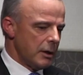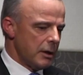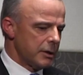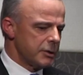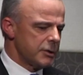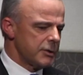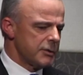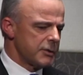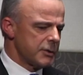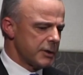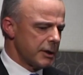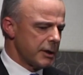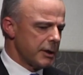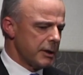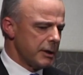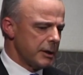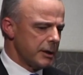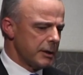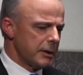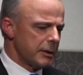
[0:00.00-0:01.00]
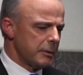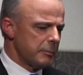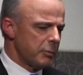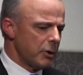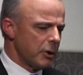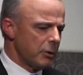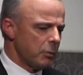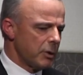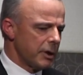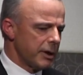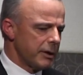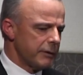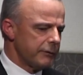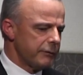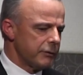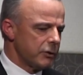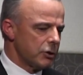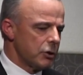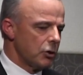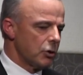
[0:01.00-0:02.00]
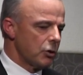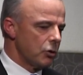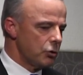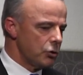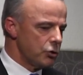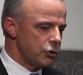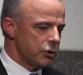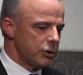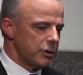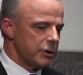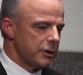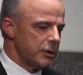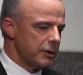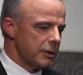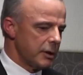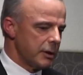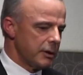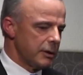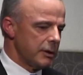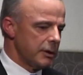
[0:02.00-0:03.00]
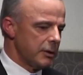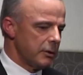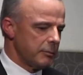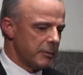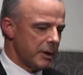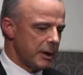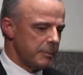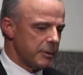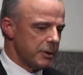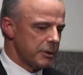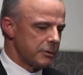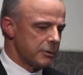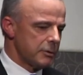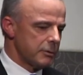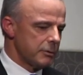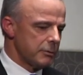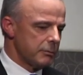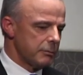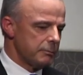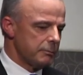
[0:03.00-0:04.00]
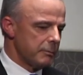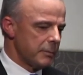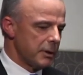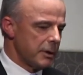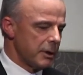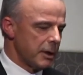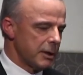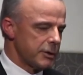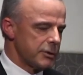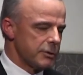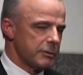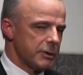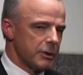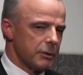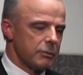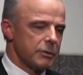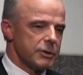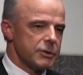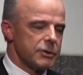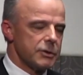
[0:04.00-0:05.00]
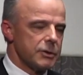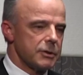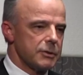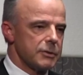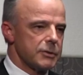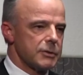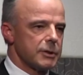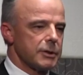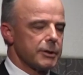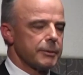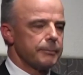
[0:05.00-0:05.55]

I just say by way of conclusion, and then I'm happy to answer any questions.